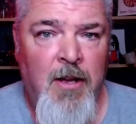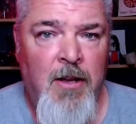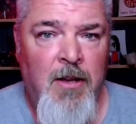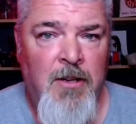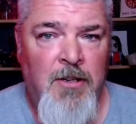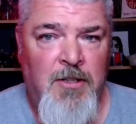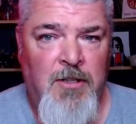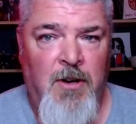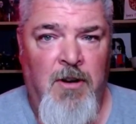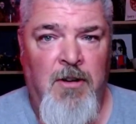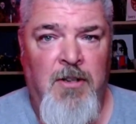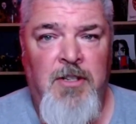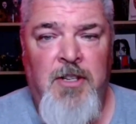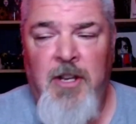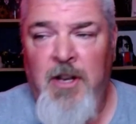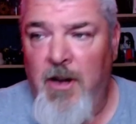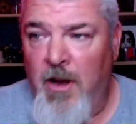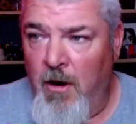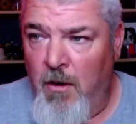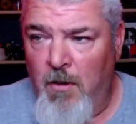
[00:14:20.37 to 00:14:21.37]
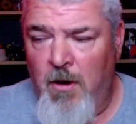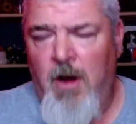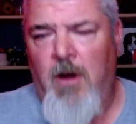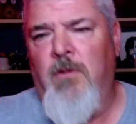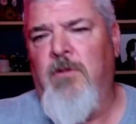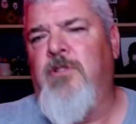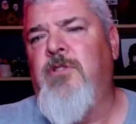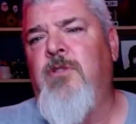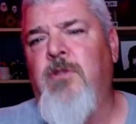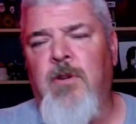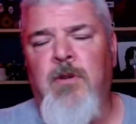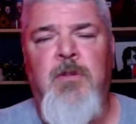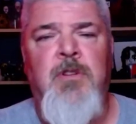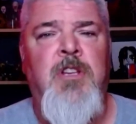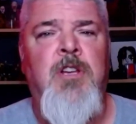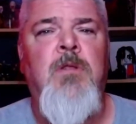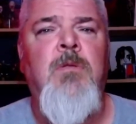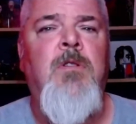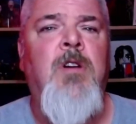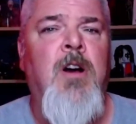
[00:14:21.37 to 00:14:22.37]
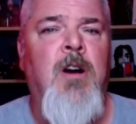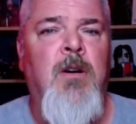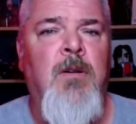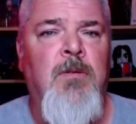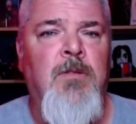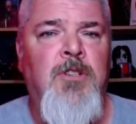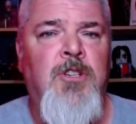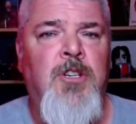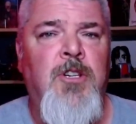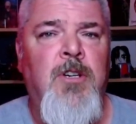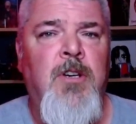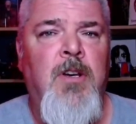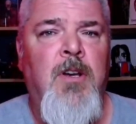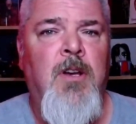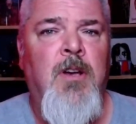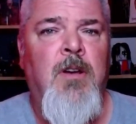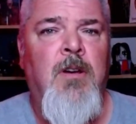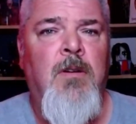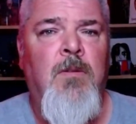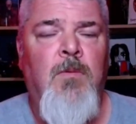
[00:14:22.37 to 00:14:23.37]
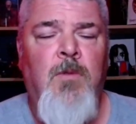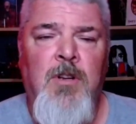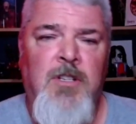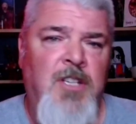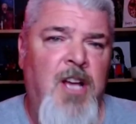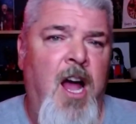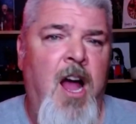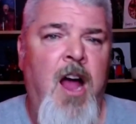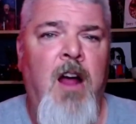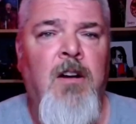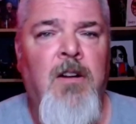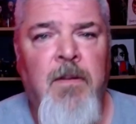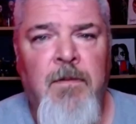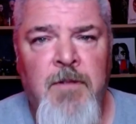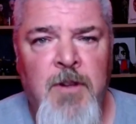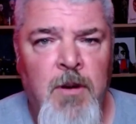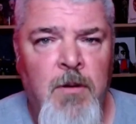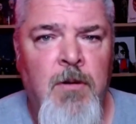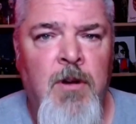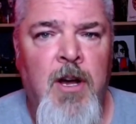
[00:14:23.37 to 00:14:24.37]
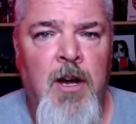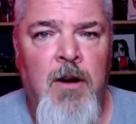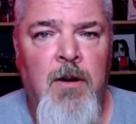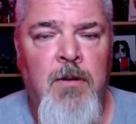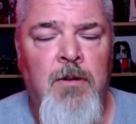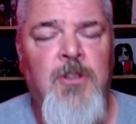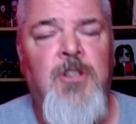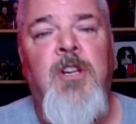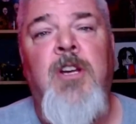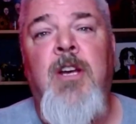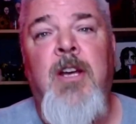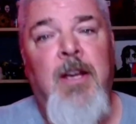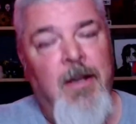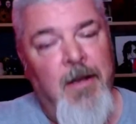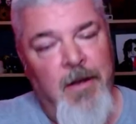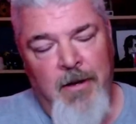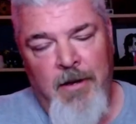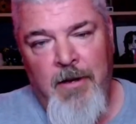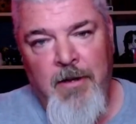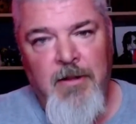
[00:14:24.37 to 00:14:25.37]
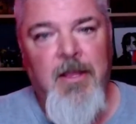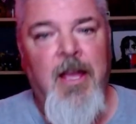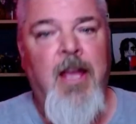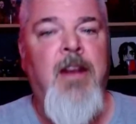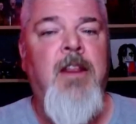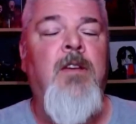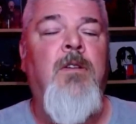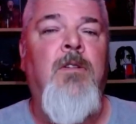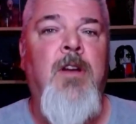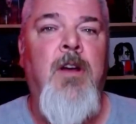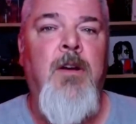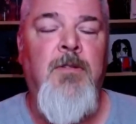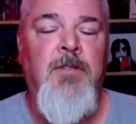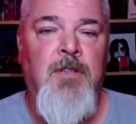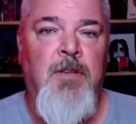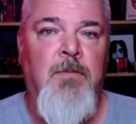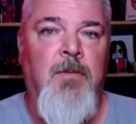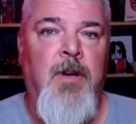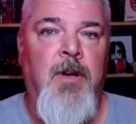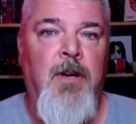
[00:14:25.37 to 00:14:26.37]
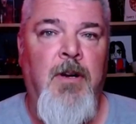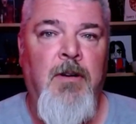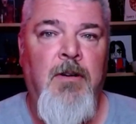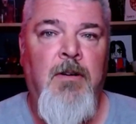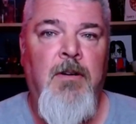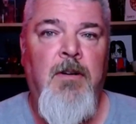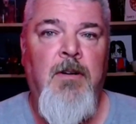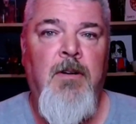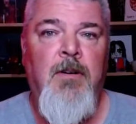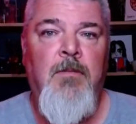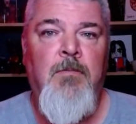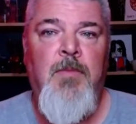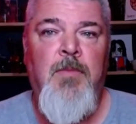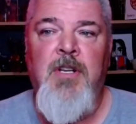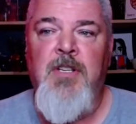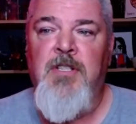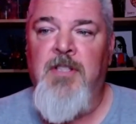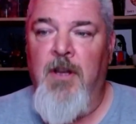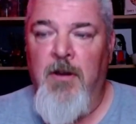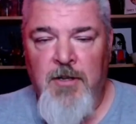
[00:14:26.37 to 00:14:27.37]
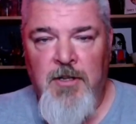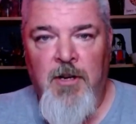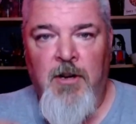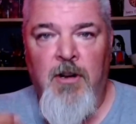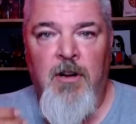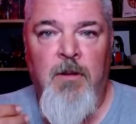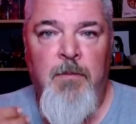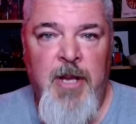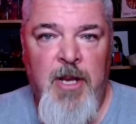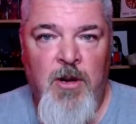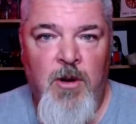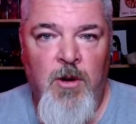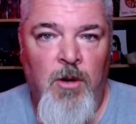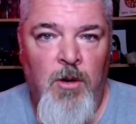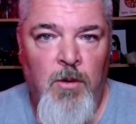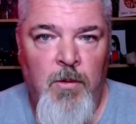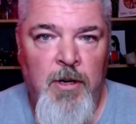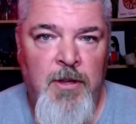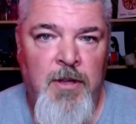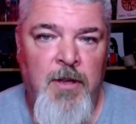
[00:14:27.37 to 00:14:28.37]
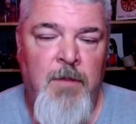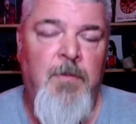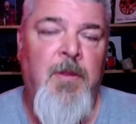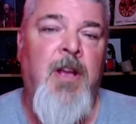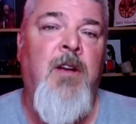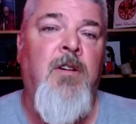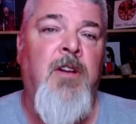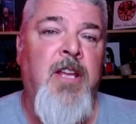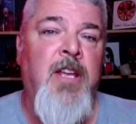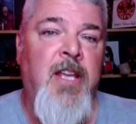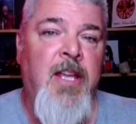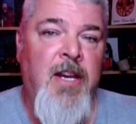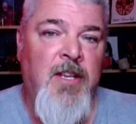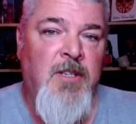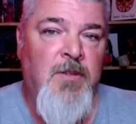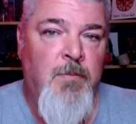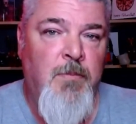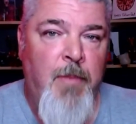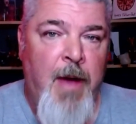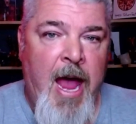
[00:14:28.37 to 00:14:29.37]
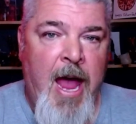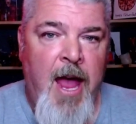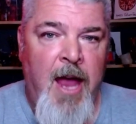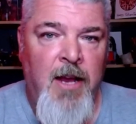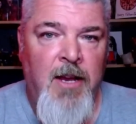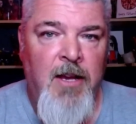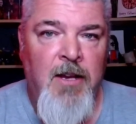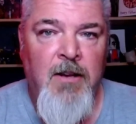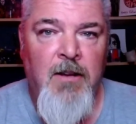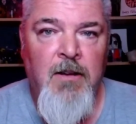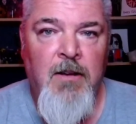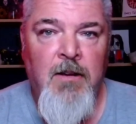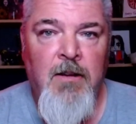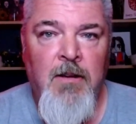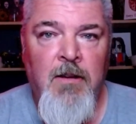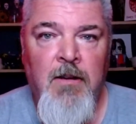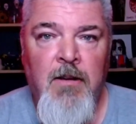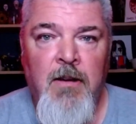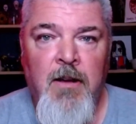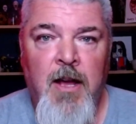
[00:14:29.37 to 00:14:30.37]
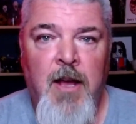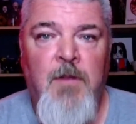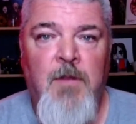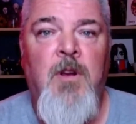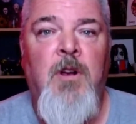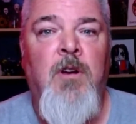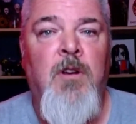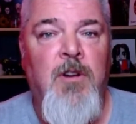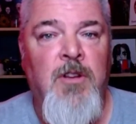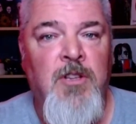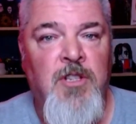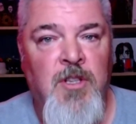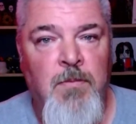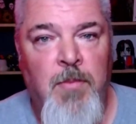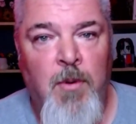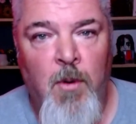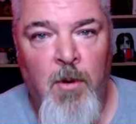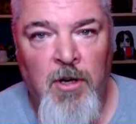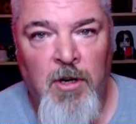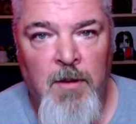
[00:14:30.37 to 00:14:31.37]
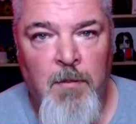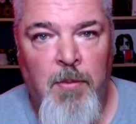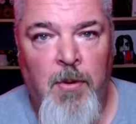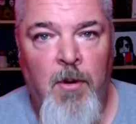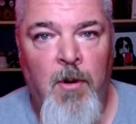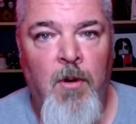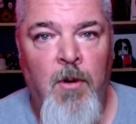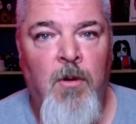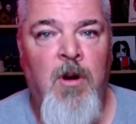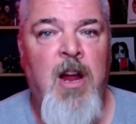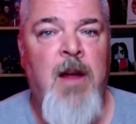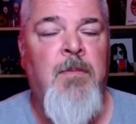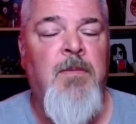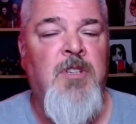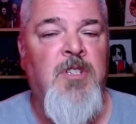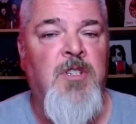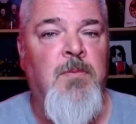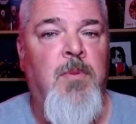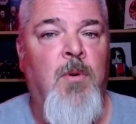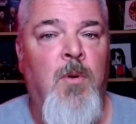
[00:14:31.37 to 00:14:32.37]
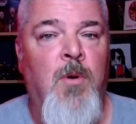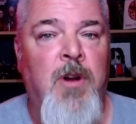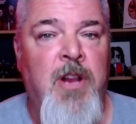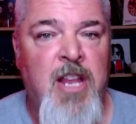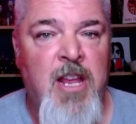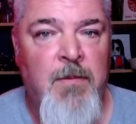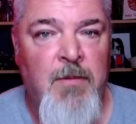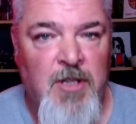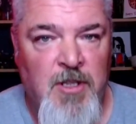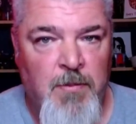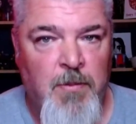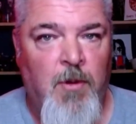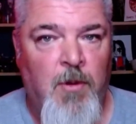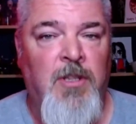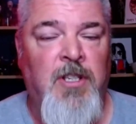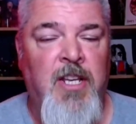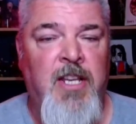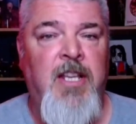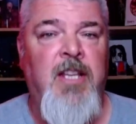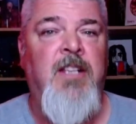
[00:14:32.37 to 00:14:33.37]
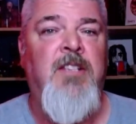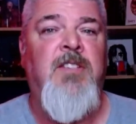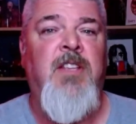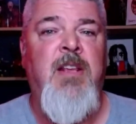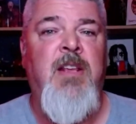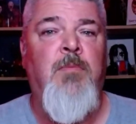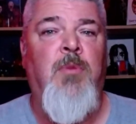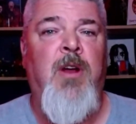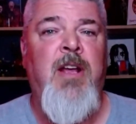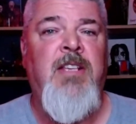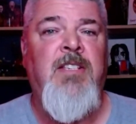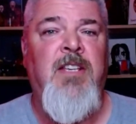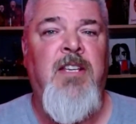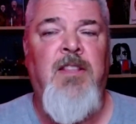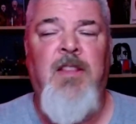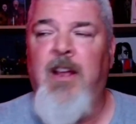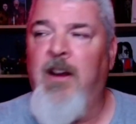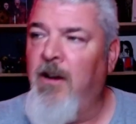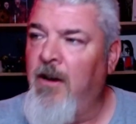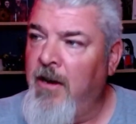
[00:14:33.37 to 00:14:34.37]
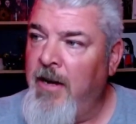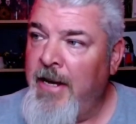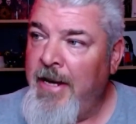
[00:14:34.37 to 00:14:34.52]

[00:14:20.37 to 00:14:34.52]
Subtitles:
starts, oh, screw you, coach, we're tired of you, coach, then he'll go somewhere. But as long as they're going to be cool with him, they're going to get his back, and they're going to support the program and support him and support the kids that he brings in there,